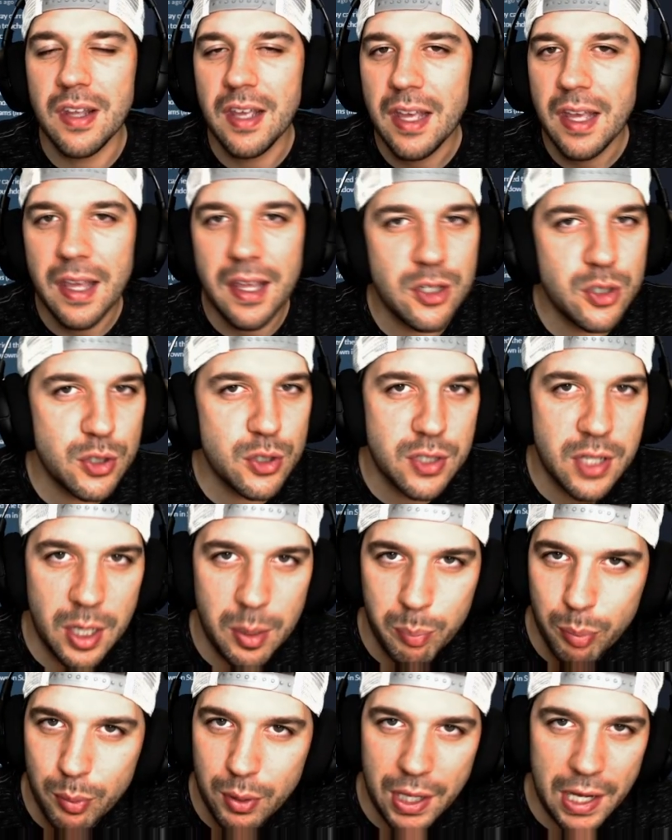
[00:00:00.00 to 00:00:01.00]
He's just going to
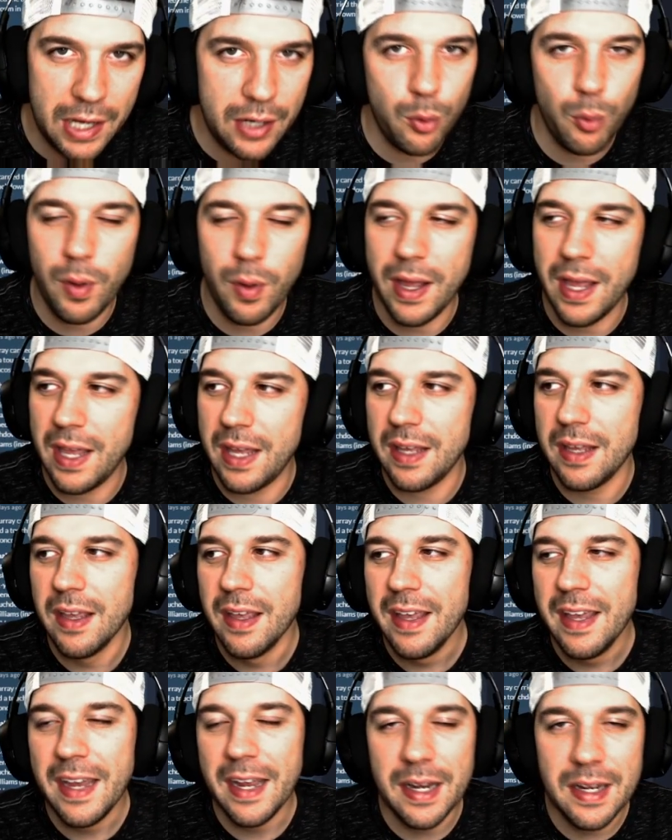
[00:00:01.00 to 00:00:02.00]
plod away
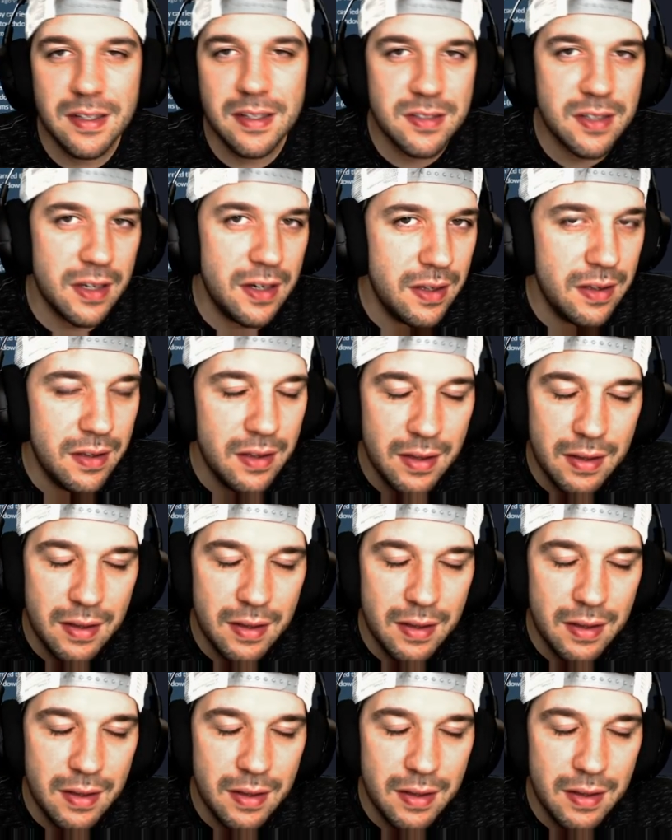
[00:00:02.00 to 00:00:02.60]
and he's going to,